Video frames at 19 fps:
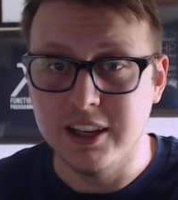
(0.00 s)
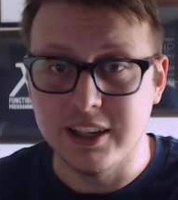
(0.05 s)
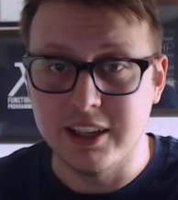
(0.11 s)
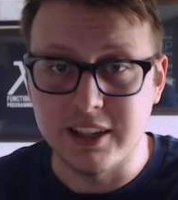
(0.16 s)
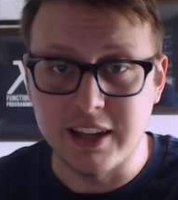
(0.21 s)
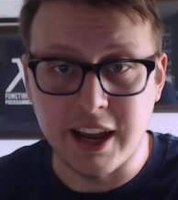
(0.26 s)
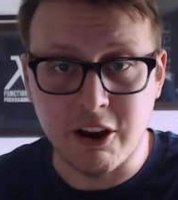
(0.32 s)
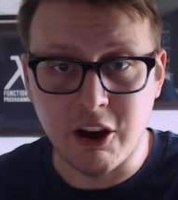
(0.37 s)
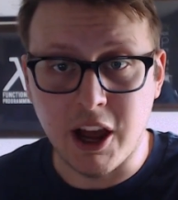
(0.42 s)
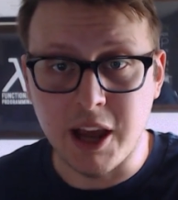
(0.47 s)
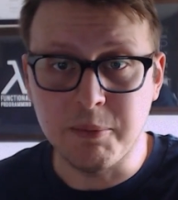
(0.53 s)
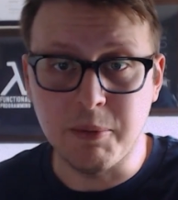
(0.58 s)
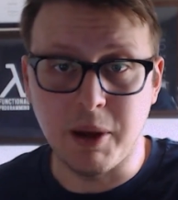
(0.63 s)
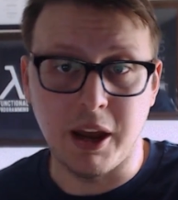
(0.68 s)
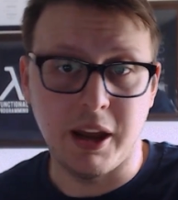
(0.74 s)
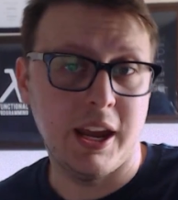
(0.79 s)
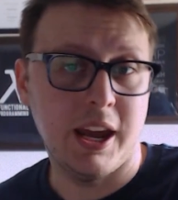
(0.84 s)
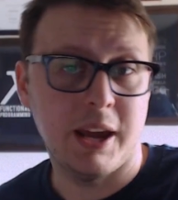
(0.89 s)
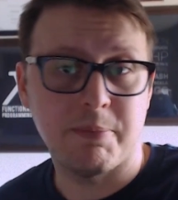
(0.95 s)
Now, I,
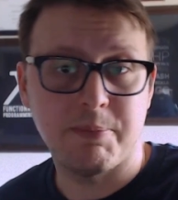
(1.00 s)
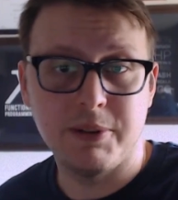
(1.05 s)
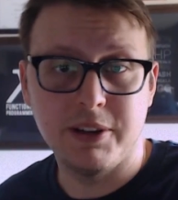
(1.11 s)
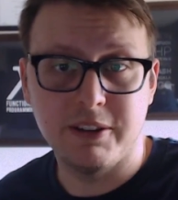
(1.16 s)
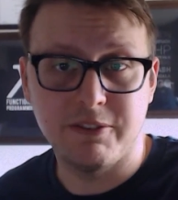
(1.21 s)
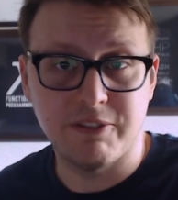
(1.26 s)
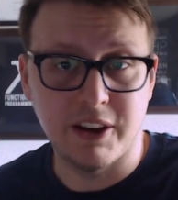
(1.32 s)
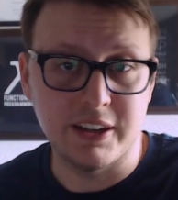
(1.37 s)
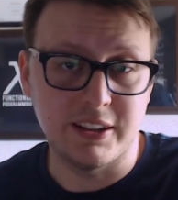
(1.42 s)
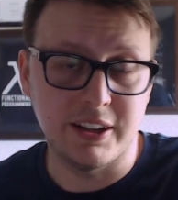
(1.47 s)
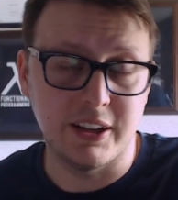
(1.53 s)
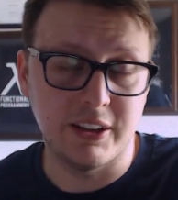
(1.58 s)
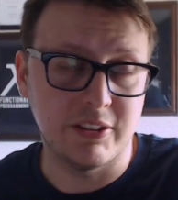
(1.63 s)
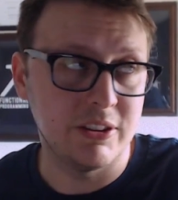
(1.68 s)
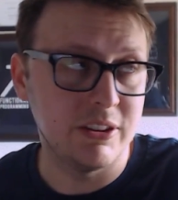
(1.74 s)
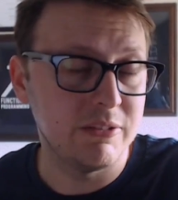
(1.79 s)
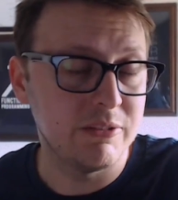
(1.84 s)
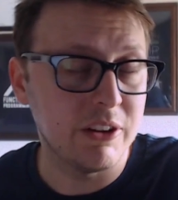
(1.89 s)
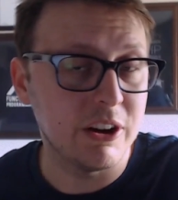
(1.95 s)
I happen to find
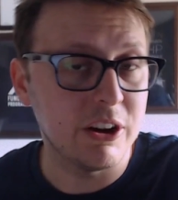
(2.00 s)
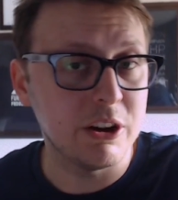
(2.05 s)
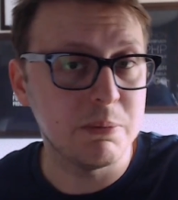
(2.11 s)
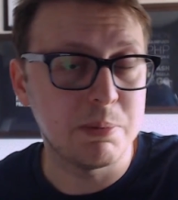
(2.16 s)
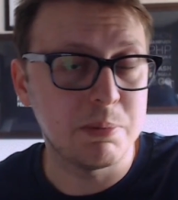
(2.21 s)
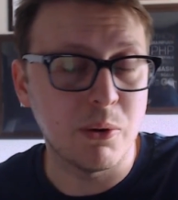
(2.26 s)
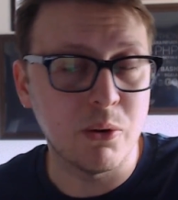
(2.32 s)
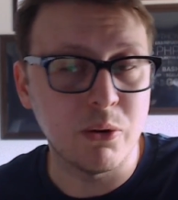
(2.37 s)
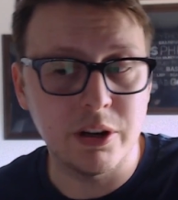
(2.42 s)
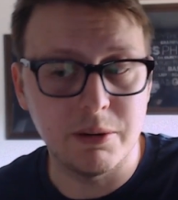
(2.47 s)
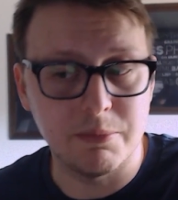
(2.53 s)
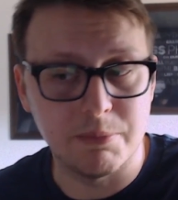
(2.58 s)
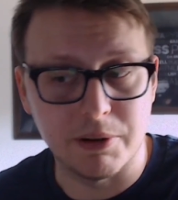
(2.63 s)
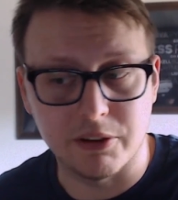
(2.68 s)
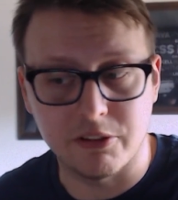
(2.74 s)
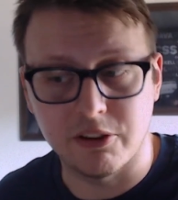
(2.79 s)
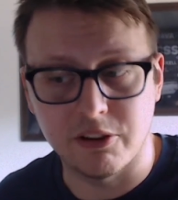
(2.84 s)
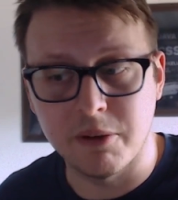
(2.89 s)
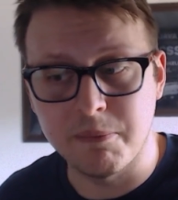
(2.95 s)
testing very boring,
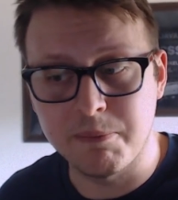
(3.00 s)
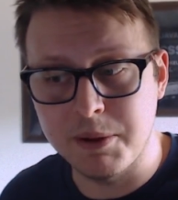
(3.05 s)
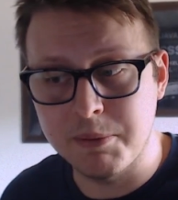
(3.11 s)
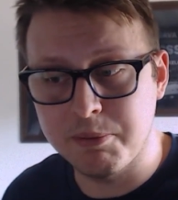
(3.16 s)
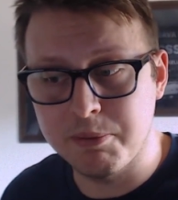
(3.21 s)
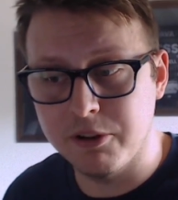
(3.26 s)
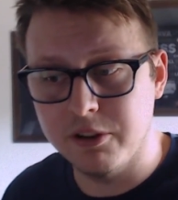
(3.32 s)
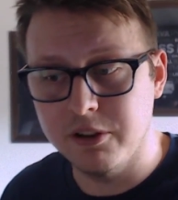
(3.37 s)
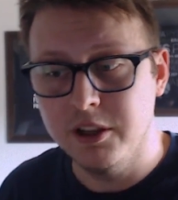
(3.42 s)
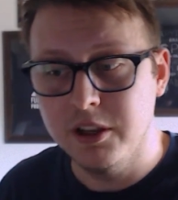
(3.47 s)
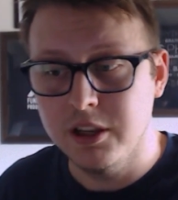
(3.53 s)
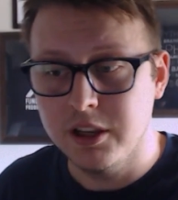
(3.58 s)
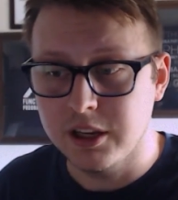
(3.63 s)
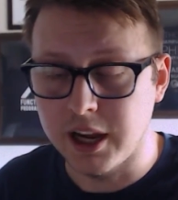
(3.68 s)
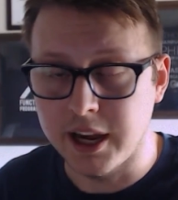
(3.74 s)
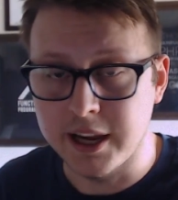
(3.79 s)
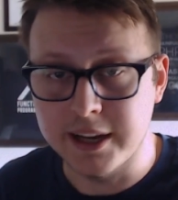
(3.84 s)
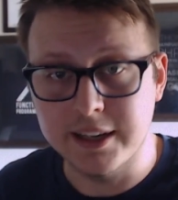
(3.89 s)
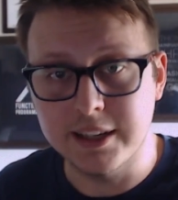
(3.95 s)
but some people
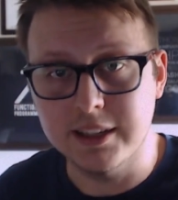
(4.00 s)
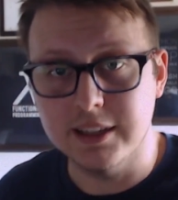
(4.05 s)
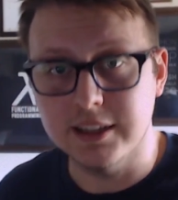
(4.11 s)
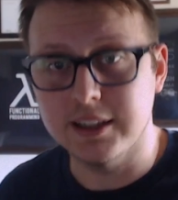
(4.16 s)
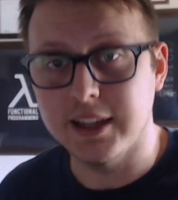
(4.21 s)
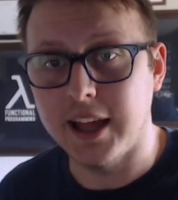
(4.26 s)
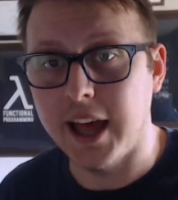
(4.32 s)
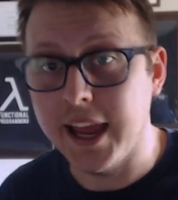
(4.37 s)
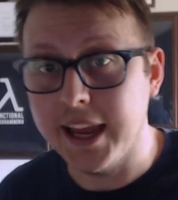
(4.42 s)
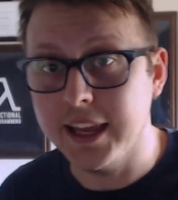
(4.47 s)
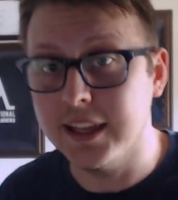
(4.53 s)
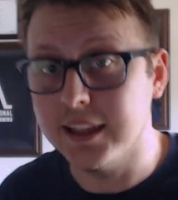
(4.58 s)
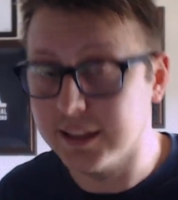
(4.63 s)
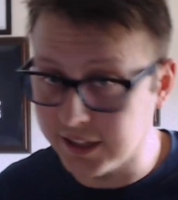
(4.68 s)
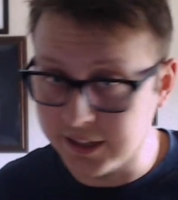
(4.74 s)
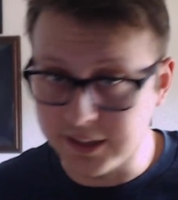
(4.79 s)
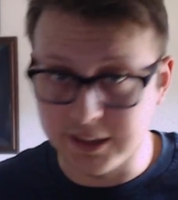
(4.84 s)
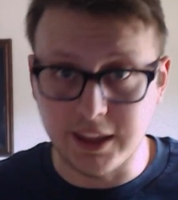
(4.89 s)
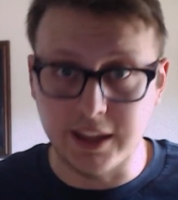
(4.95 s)
kind of like
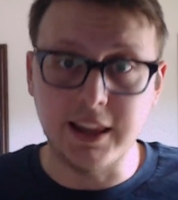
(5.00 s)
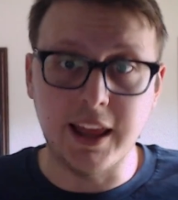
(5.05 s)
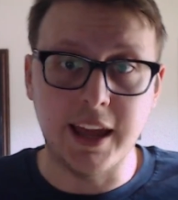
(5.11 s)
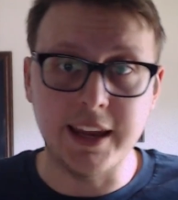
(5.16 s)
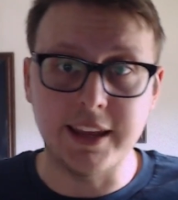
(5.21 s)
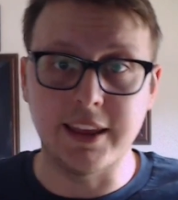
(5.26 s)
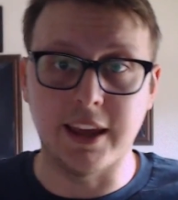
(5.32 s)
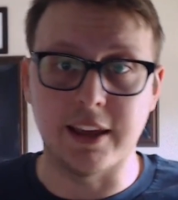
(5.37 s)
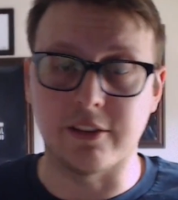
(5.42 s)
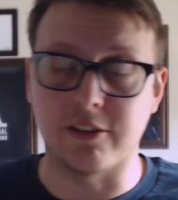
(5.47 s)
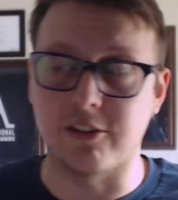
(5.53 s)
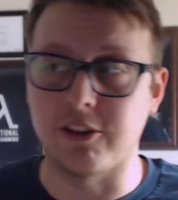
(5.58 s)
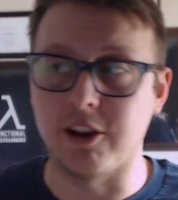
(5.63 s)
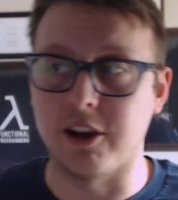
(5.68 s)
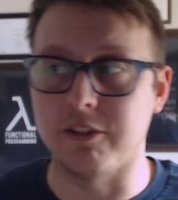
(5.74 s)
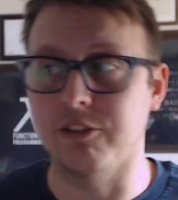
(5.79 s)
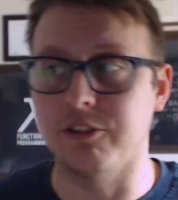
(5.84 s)
they like that stuff.